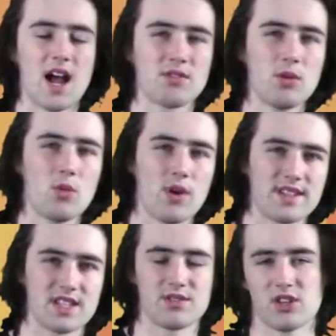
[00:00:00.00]
I've got more
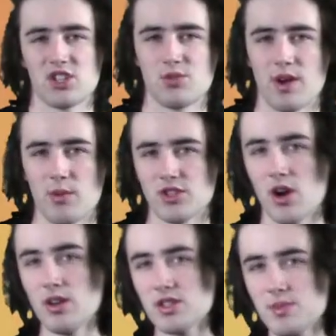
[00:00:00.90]
ideas for kitchenware which
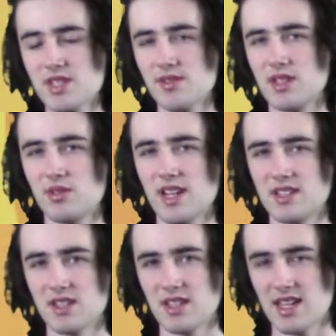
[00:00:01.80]
aren't specifically
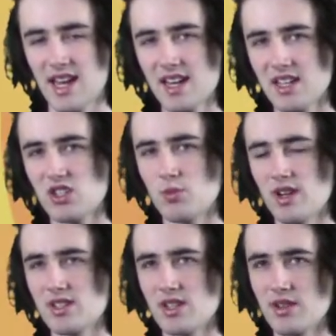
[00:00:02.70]
related to the kinetic
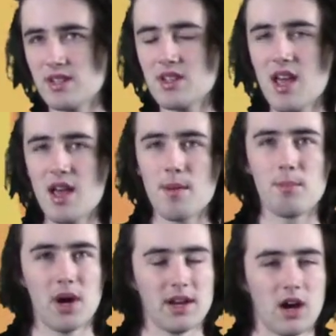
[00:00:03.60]
kitchenware series,
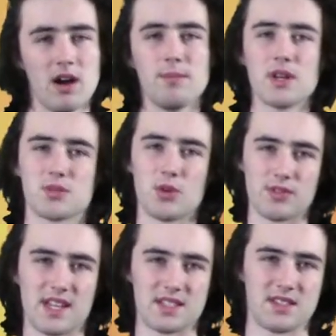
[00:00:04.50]
but are much more
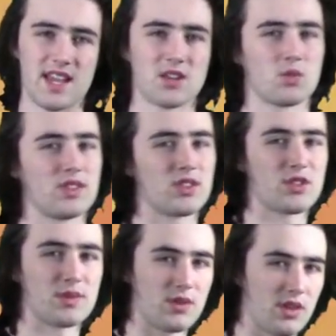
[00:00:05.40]
related to the extra research
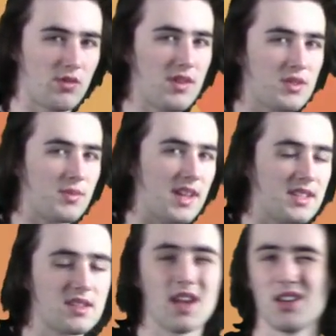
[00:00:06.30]
I've been doing throughout this
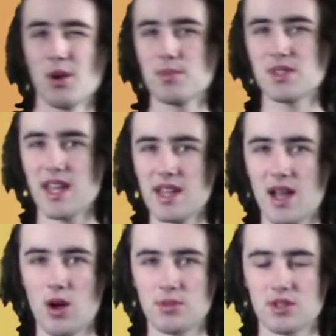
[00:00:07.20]
place. Not to say
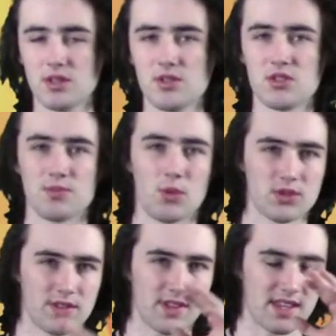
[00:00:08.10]
optical illusions, more
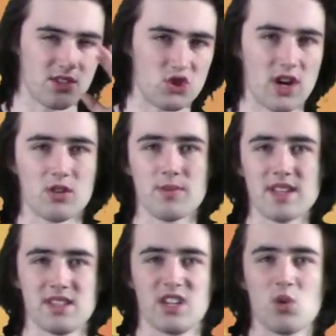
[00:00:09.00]
stuff like the
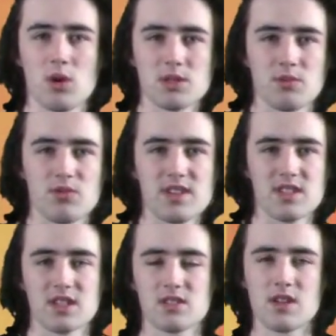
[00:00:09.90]
Giacometti, quantum
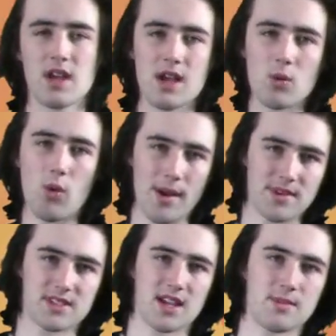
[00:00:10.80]
physics,
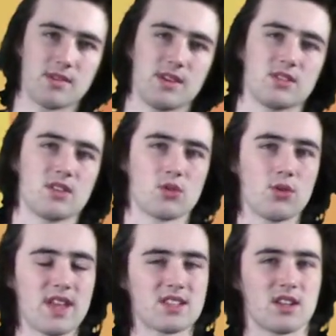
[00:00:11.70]
wabi-sabi research, all
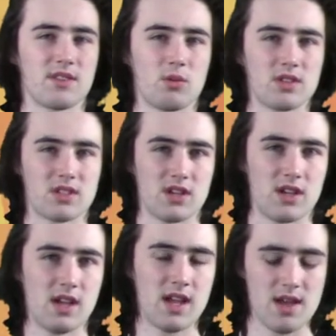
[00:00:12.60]
that stuff I wanted to
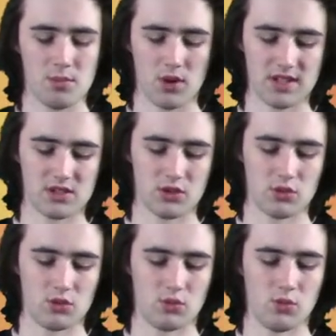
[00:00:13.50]
put
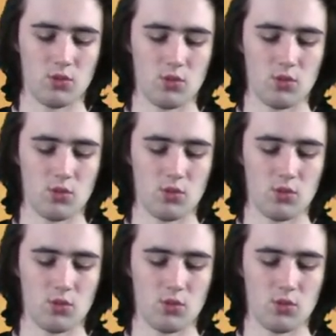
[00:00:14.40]
into